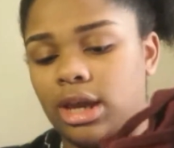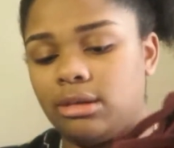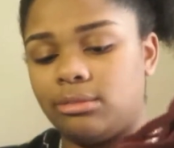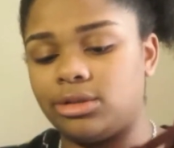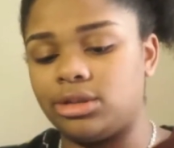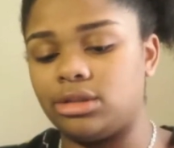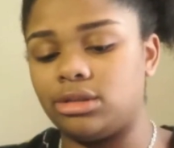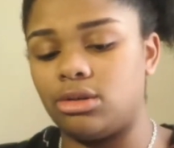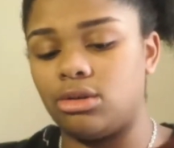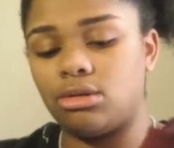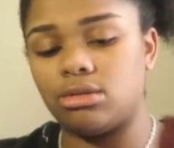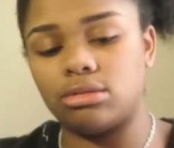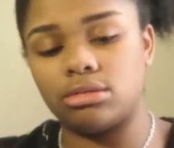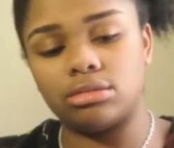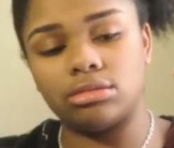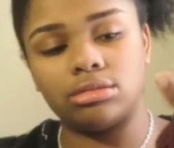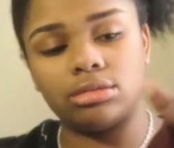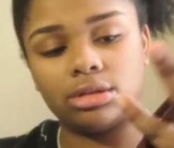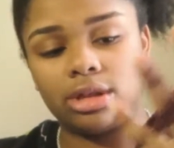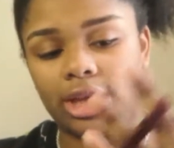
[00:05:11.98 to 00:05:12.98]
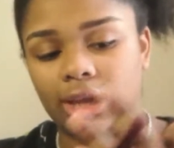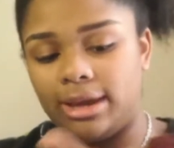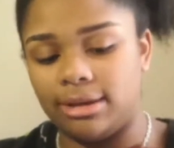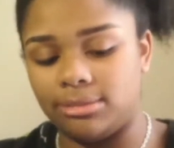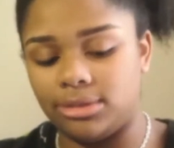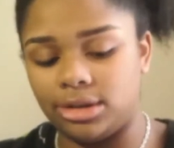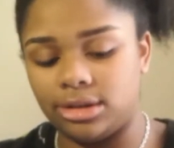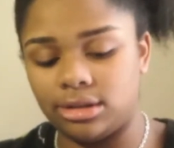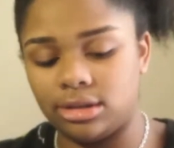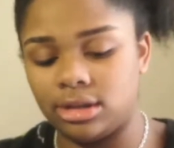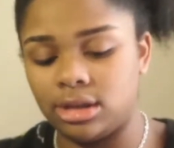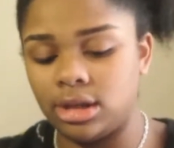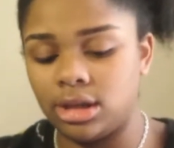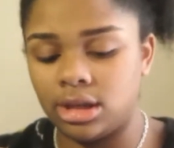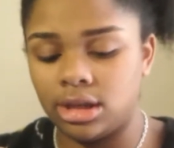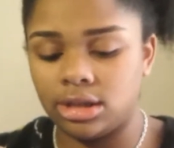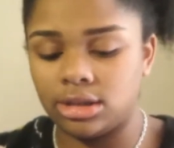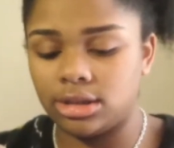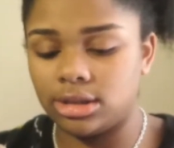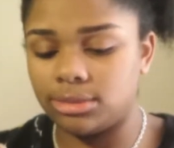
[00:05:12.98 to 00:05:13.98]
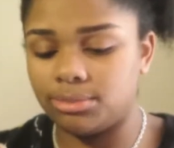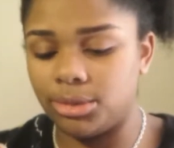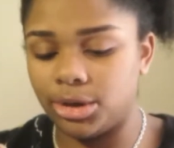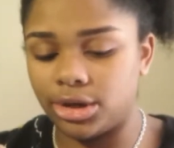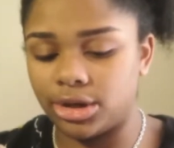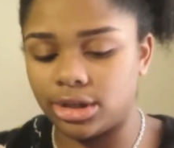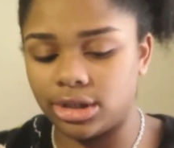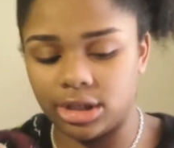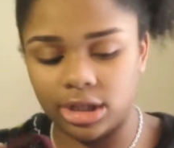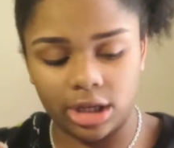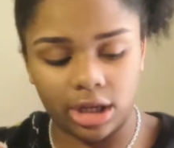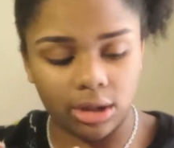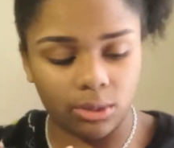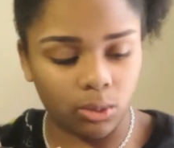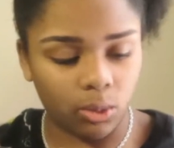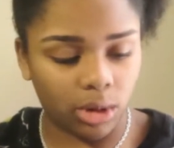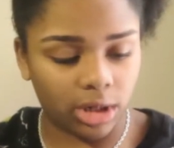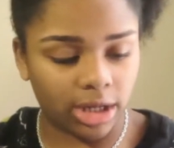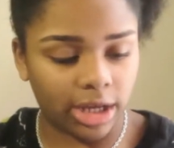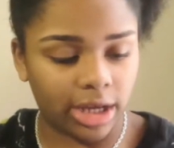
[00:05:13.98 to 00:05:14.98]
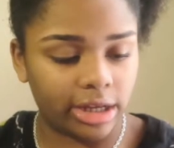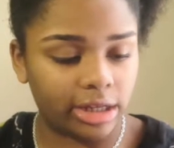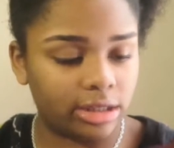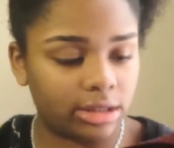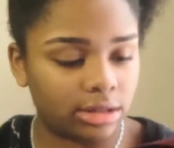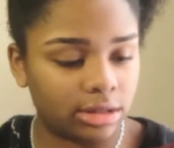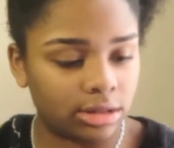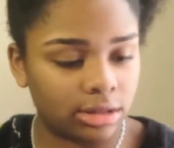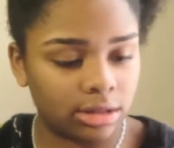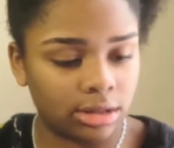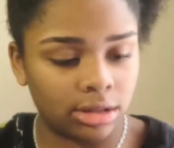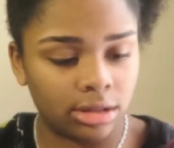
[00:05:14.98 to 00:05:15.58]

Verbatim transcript: camisole, cami, just burgundy and 1X.